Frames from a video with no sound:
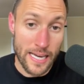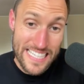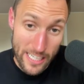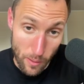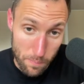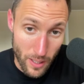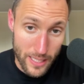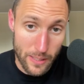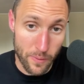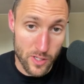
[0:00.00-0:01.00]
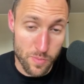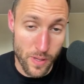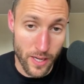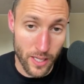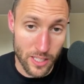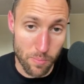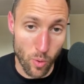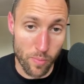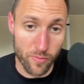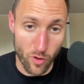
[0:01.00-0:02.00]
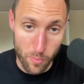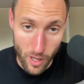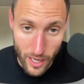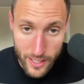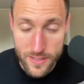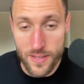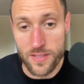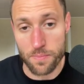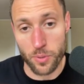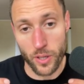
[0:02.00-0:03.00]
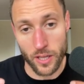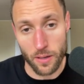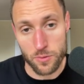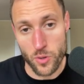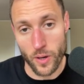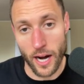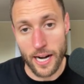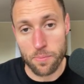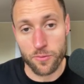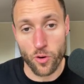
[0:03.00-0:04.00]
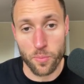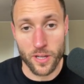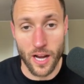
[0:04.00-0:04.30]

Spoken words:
take our money that we were spending on the poor performing audiences and putting it into our higher performing